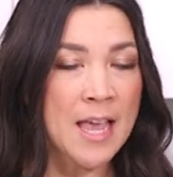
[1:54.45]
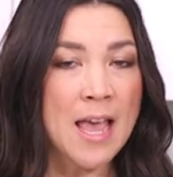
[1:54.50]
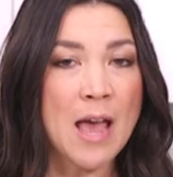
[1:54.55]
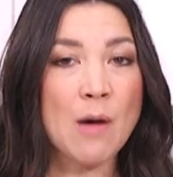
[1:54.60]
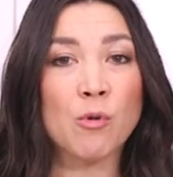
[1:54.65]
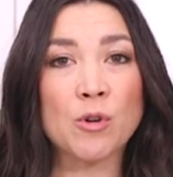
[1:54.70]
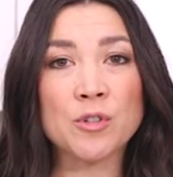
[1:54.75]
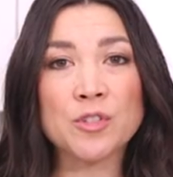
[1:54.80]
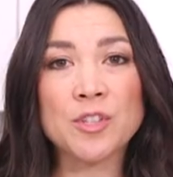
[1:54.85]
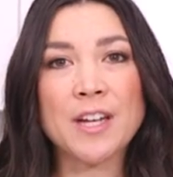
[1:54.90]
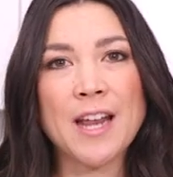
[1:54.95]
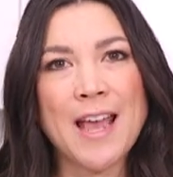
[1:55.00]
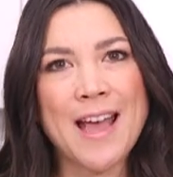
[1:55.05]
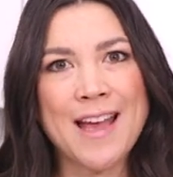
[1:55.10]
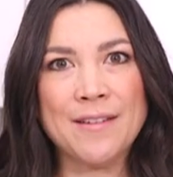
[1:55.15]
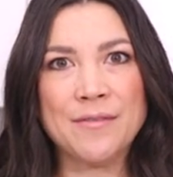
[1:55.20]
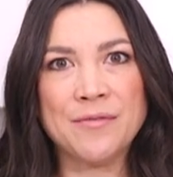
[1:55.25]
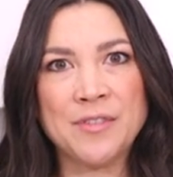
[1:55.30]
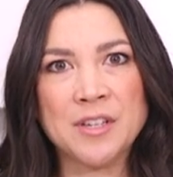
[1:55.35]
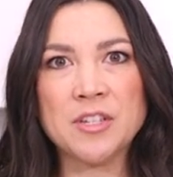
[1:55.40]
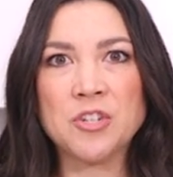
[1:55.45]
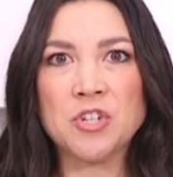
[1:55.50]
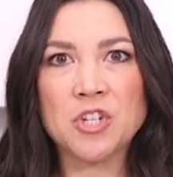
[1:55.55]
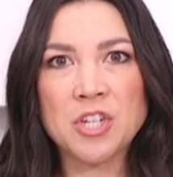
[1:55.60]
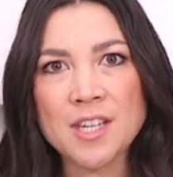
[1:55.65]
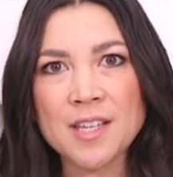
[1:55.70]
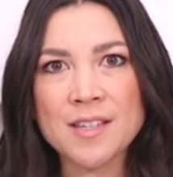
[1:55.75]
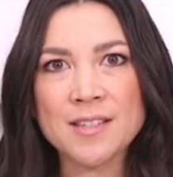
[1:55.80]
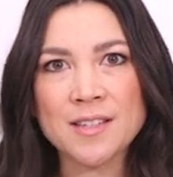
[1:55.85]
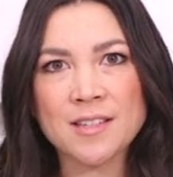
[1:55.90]
And we're also gonna add vegan
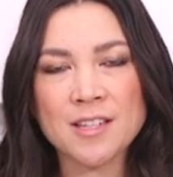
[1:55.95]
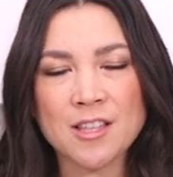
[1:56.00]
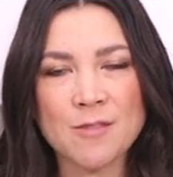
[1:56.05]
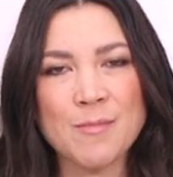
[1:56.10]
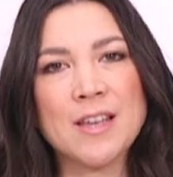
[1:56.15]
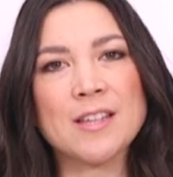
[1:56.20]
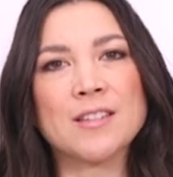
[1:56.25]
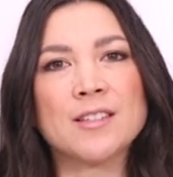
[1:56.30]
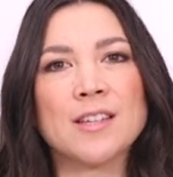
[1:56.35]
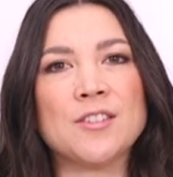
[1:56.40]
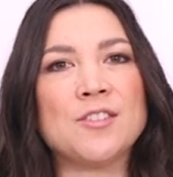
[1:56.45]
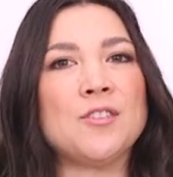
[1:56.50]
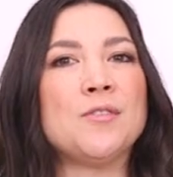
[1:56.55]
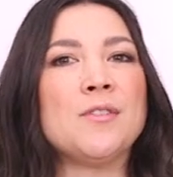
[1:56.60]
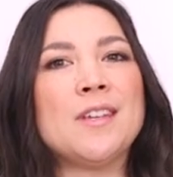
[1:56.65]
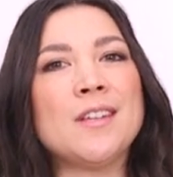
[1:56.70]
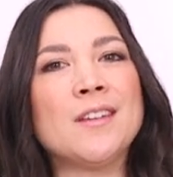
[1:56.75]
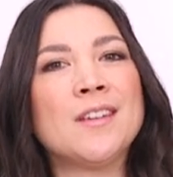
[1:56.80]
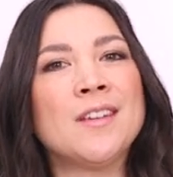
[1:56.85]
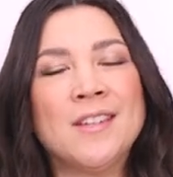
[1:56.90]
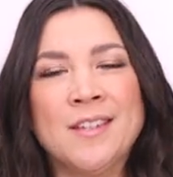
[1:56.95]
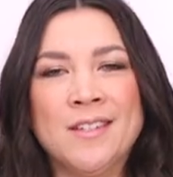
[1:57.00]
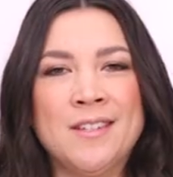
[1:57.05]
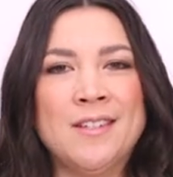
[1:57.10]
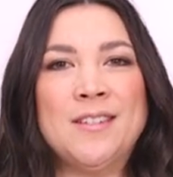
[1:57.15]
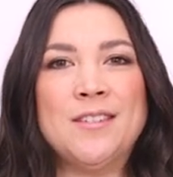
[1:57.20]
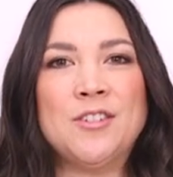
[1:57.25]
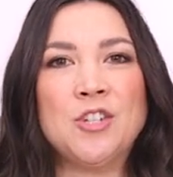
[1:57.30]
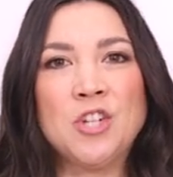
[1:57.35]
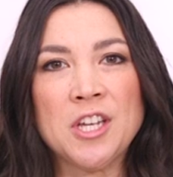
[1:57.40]
cheese into the mix because you need
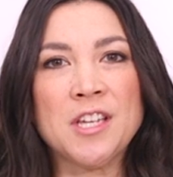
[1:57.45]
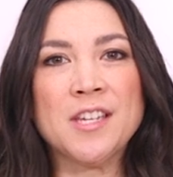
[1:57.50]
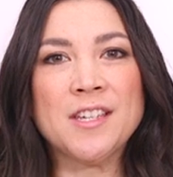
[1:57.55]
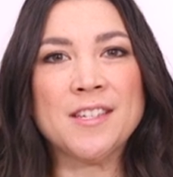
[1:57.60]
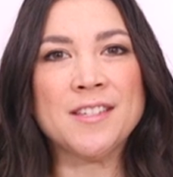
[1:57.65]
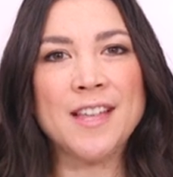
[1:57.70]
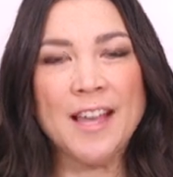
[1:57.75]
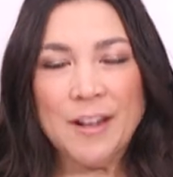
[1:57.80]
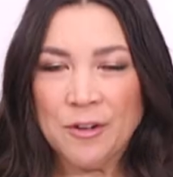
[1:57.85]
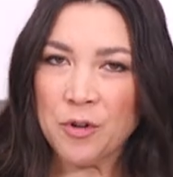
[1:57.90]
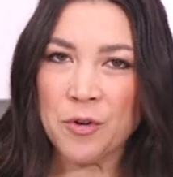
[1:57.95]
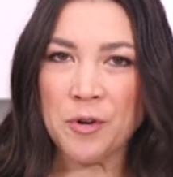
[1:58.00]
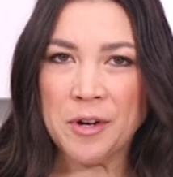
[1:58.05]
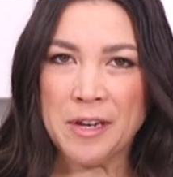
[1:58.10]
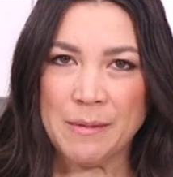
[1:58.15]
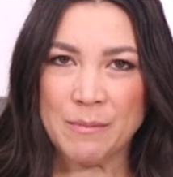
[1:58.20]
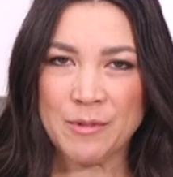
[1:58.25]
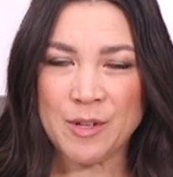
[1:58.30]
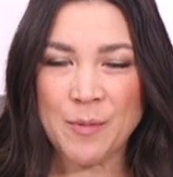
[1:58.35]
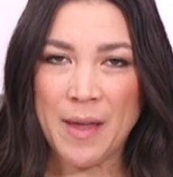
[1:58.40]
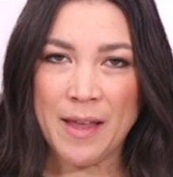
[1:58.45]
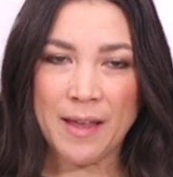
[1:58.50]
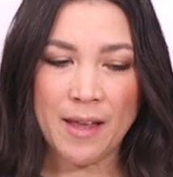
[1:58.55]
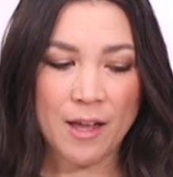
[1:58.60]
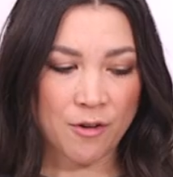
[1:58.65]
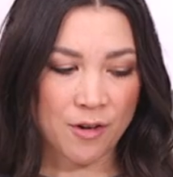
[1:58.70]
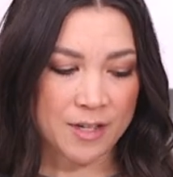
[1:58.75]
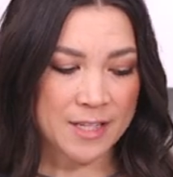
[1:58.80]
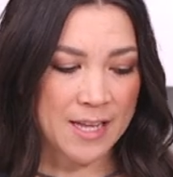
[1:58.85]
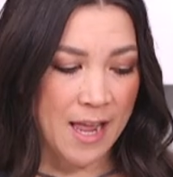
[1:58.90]
cheese and cream to make
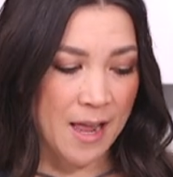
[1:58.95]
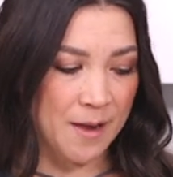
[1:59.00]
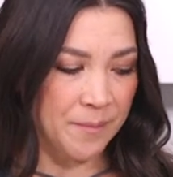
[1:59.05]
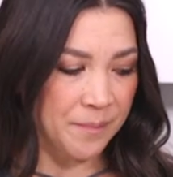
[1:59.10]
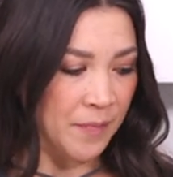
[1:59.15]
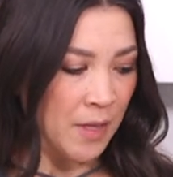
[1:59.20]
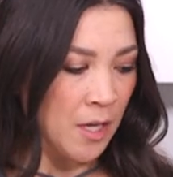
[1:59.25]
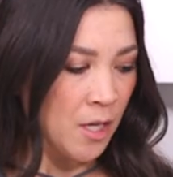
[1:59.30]
a gratin.